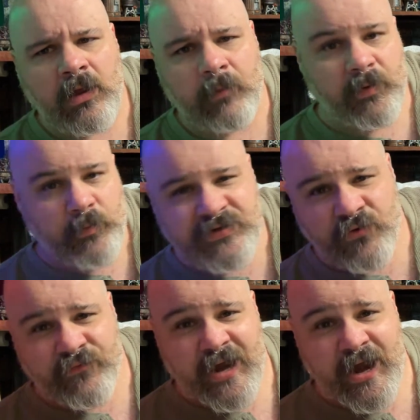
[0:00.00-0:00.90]
But it was
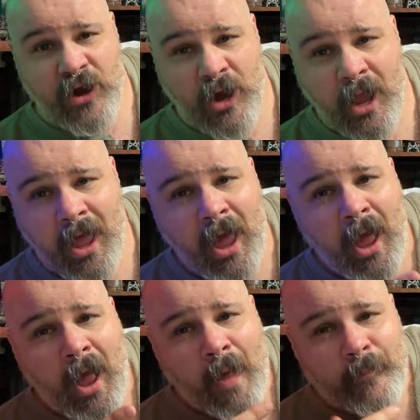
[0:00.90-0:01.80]
over here,
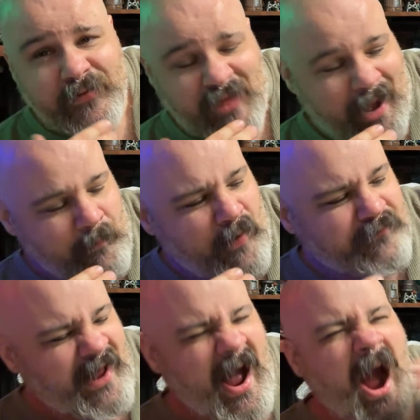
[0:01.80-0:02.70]
but then I moved
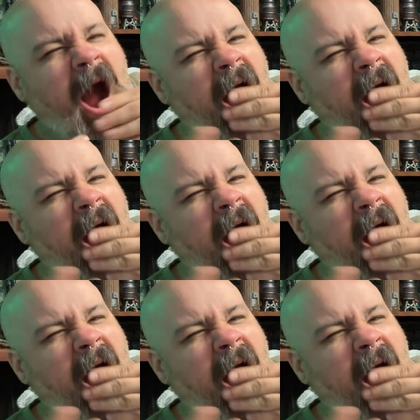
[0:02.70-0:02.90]
it.